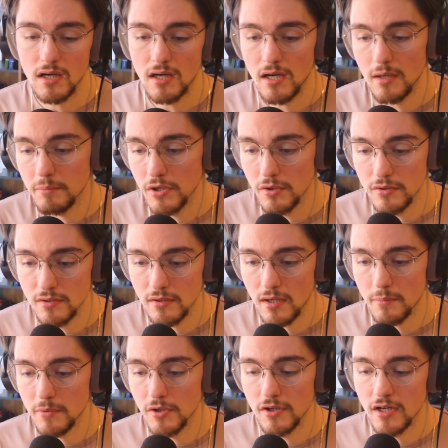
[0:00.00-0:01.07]
upload
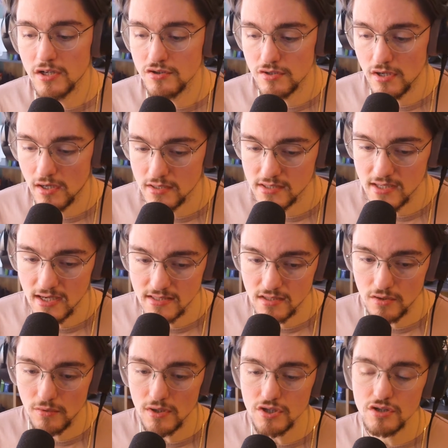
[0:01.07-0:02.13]
100 docs and ask a
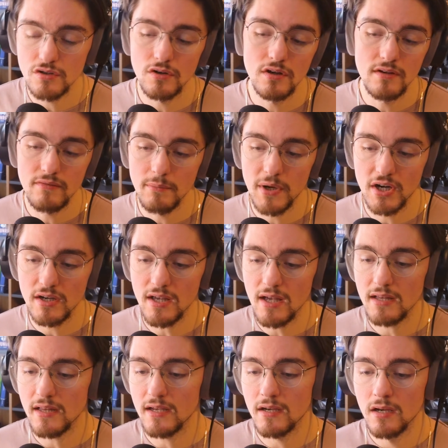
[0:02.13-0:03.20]
question, or even better
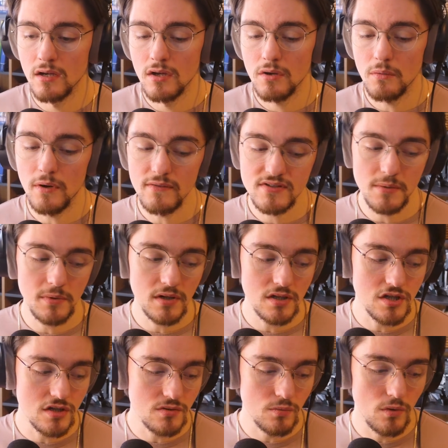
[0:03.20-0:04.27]
yet, like, what if someone could
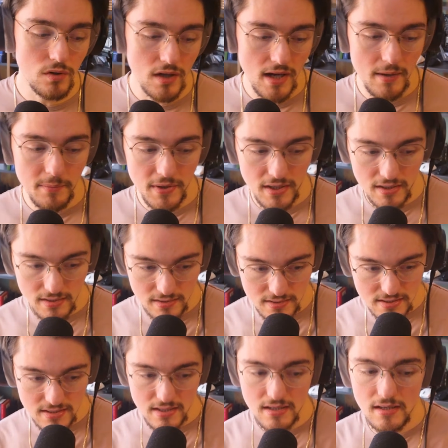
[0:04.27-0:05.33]
just roll up and
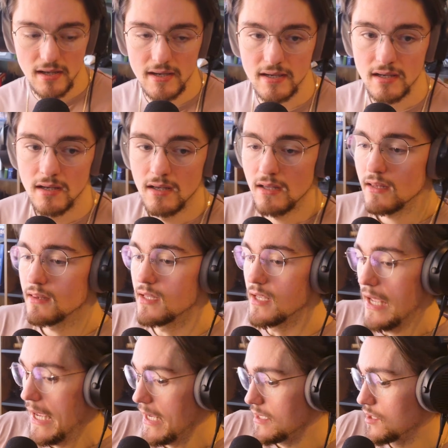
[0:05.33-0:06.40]
see like the
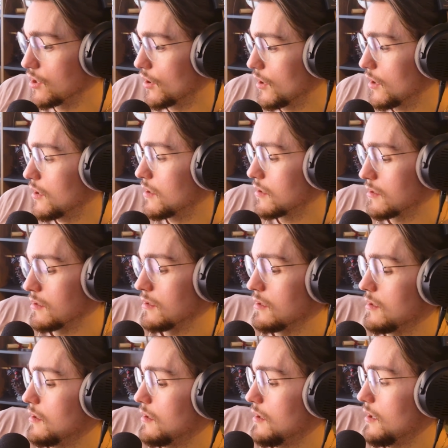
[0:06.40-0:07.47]
Edgar
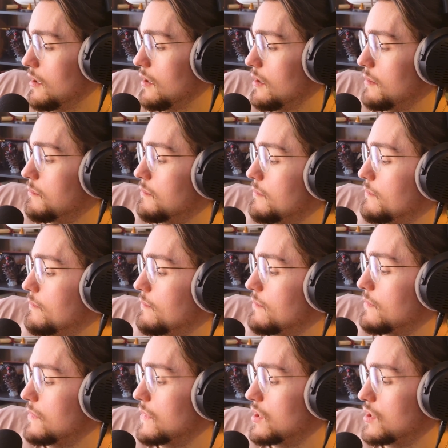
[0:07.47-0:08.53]

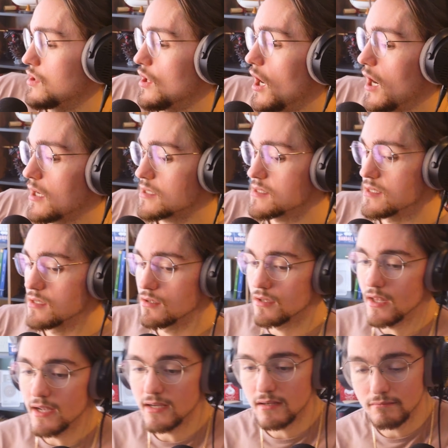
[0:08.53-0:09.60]
docs, and you're
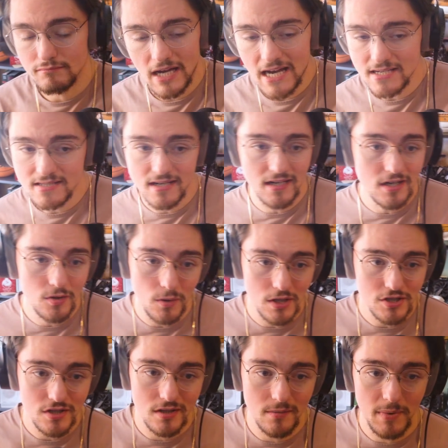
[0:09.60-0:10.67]
like, ask any
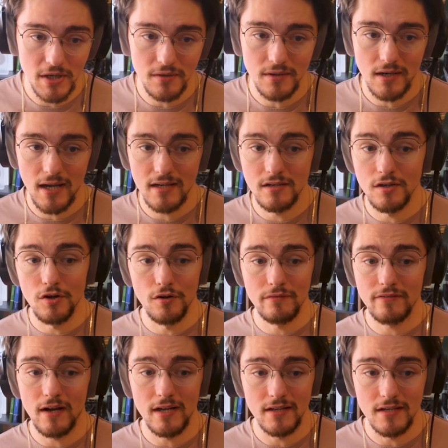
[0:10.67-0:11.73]
question about Edgar
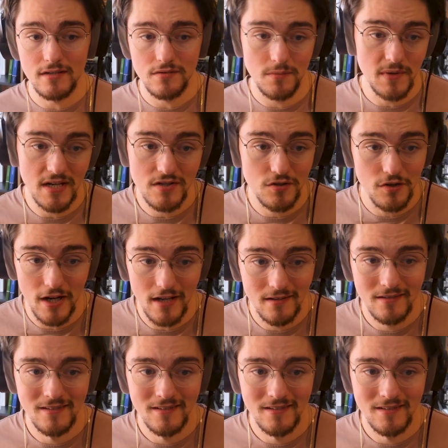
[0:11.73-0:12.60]
filings from yesterday.